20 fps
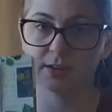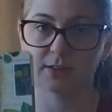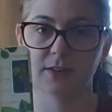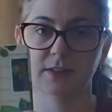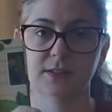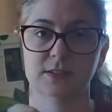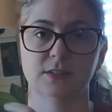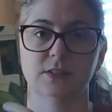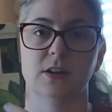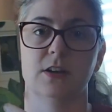
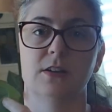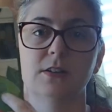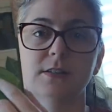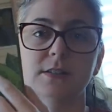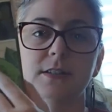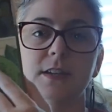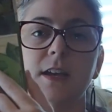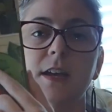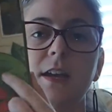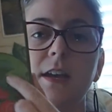it
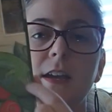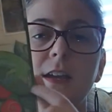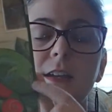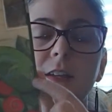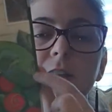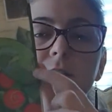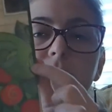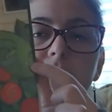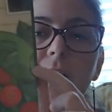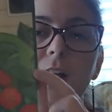starts.
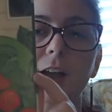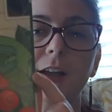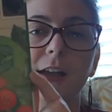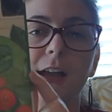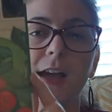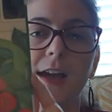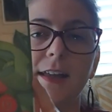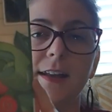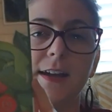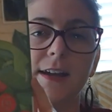You've got
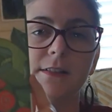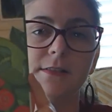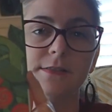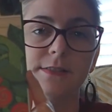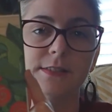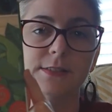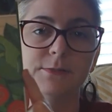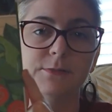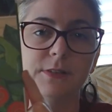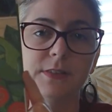
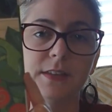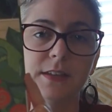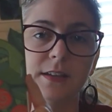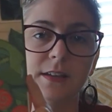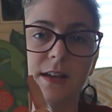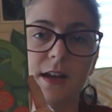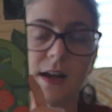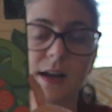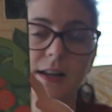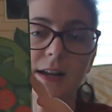cutouts within
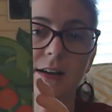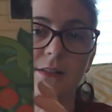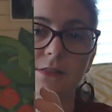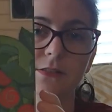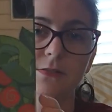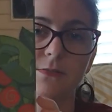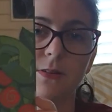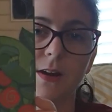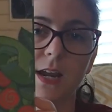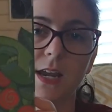
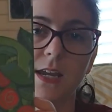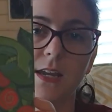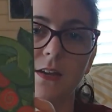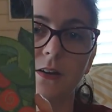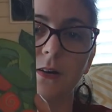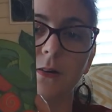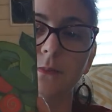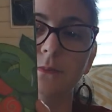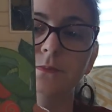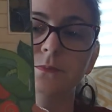cutouts right
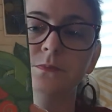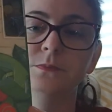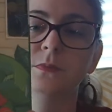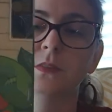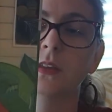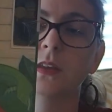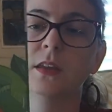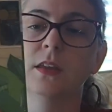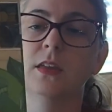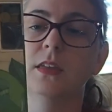here.
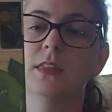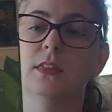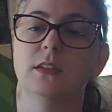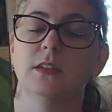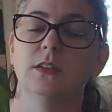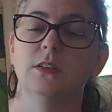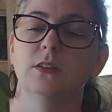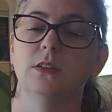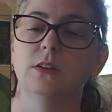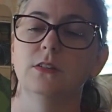
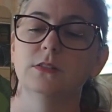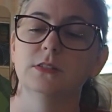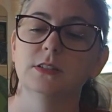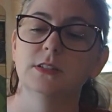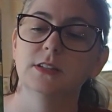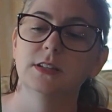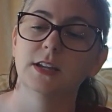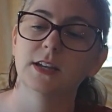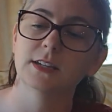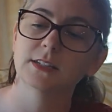But you go to
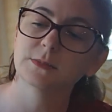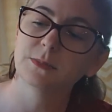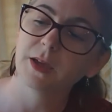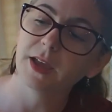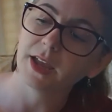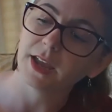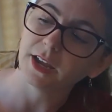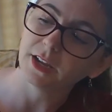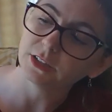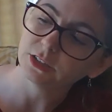the next
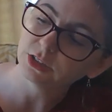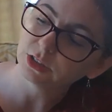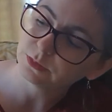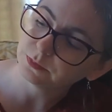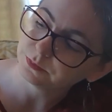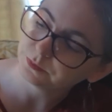page.